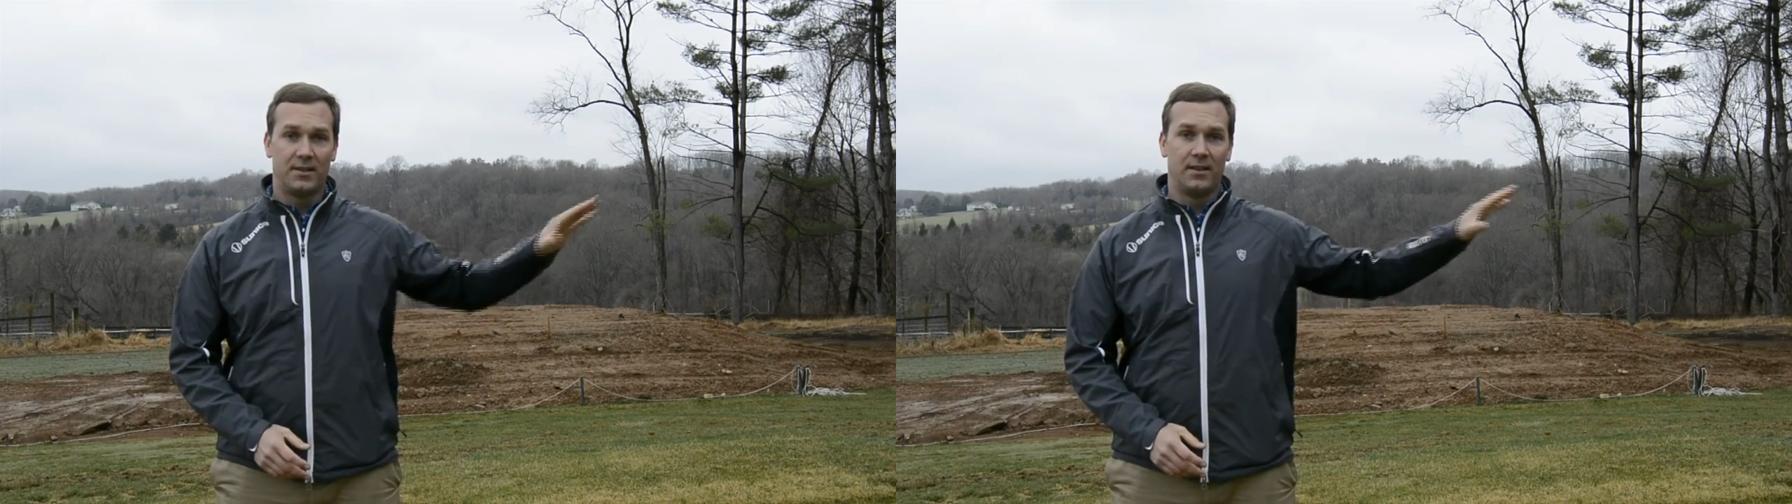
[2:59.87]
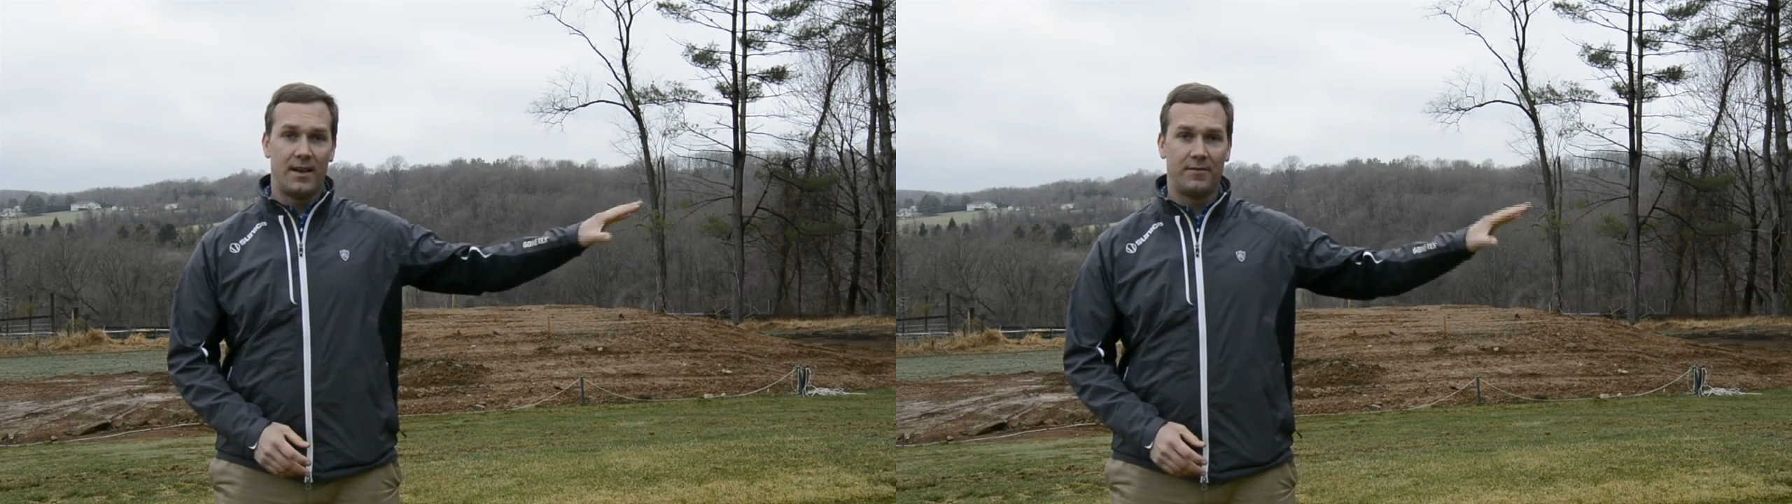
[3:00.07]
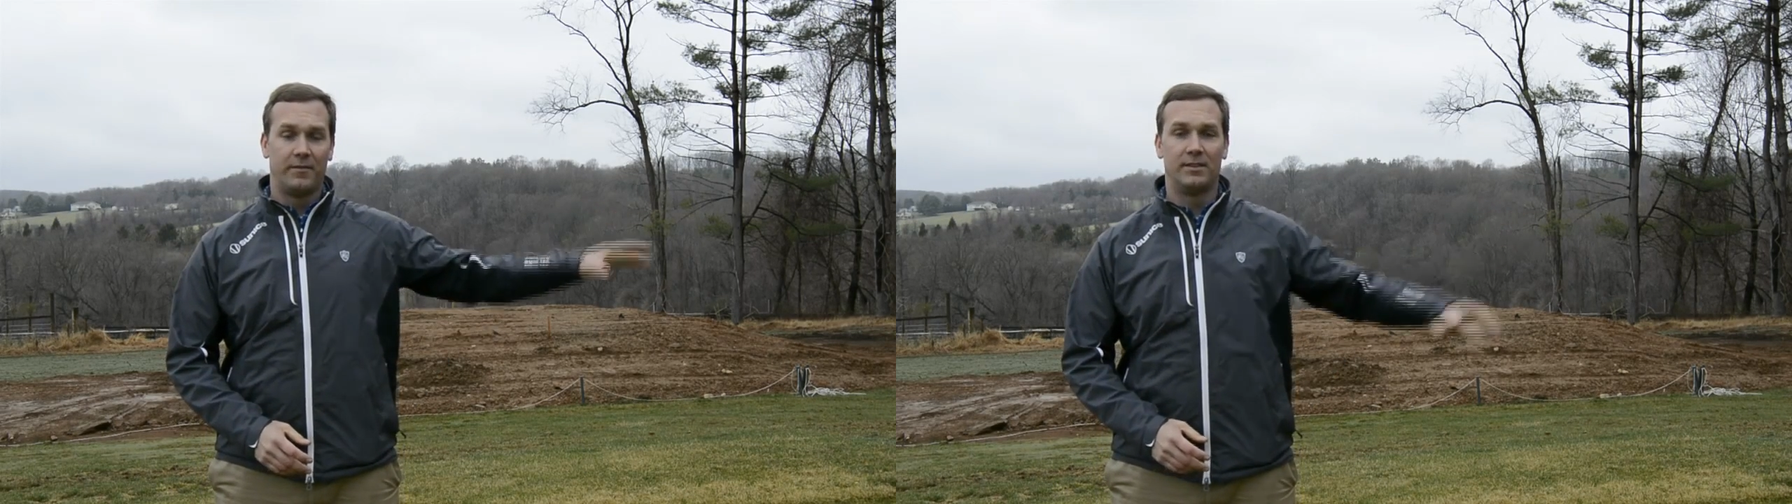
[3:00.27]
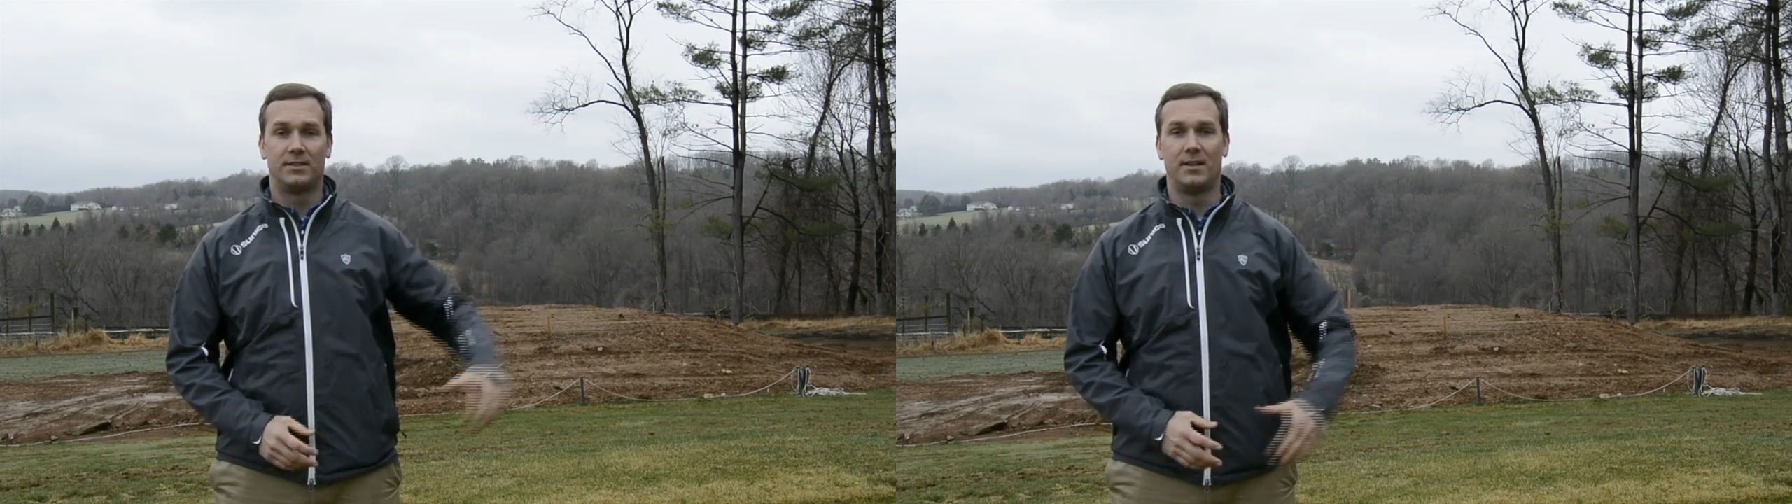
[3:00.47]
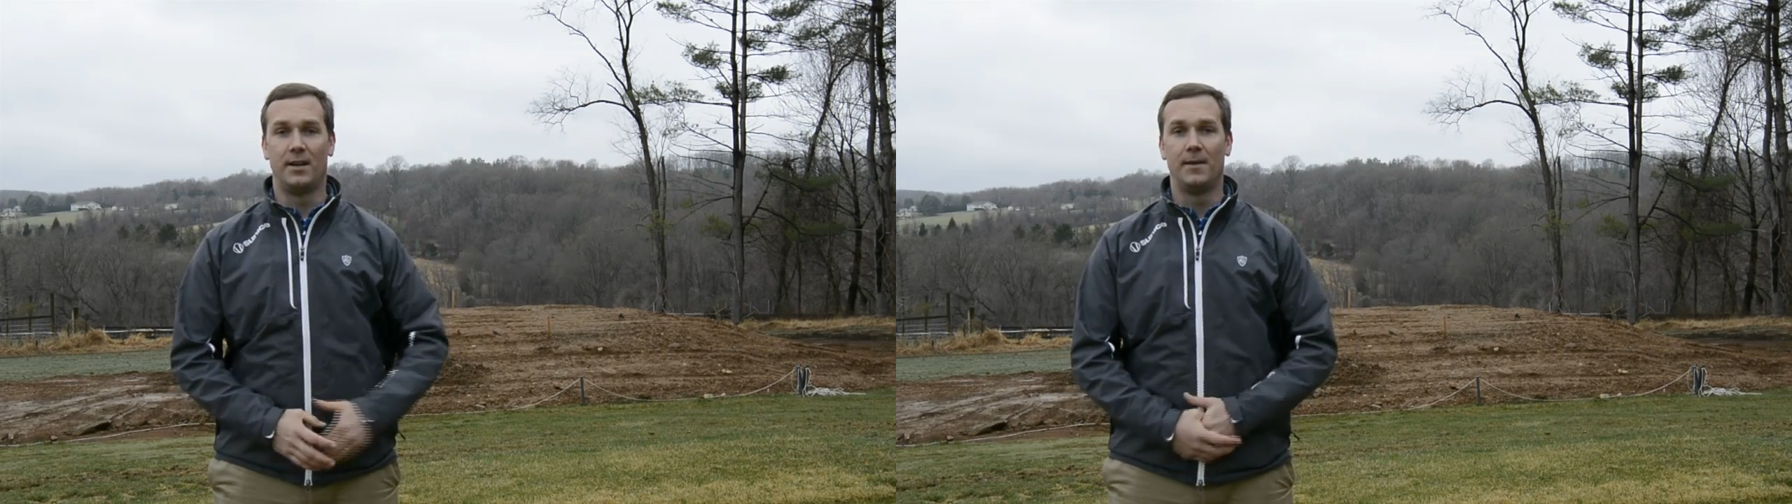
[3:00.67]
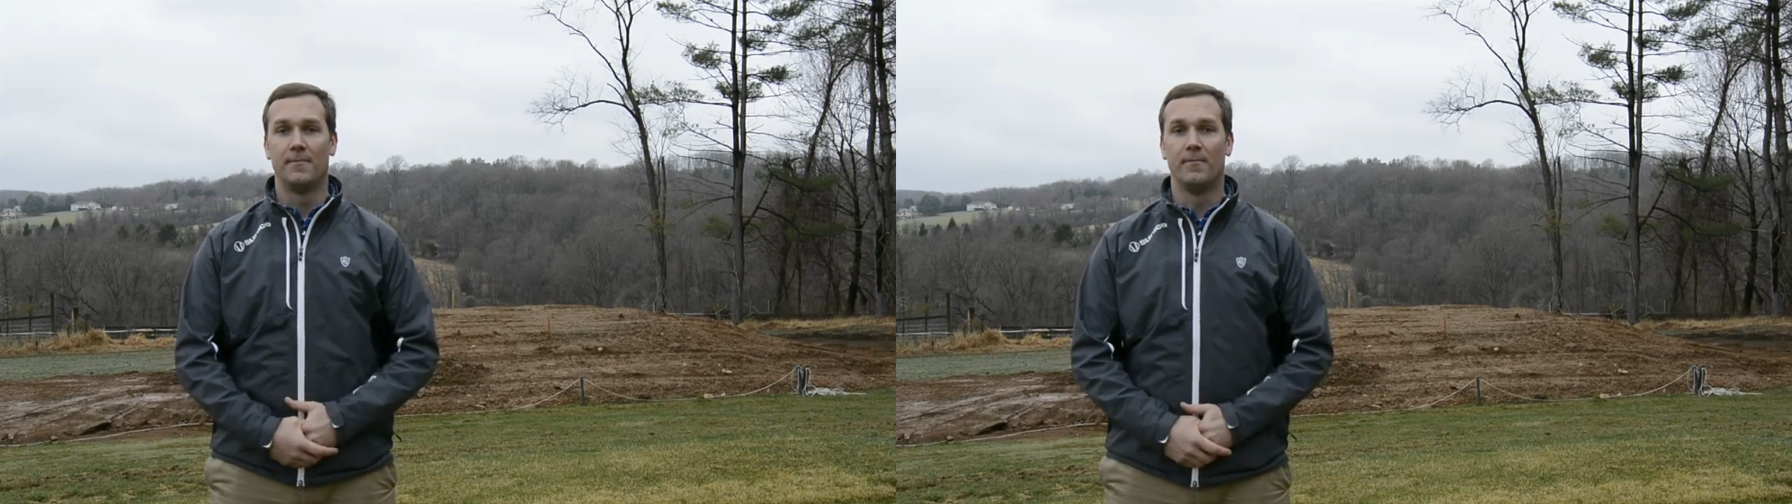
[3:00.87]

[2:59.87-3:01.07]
to the left of this tee,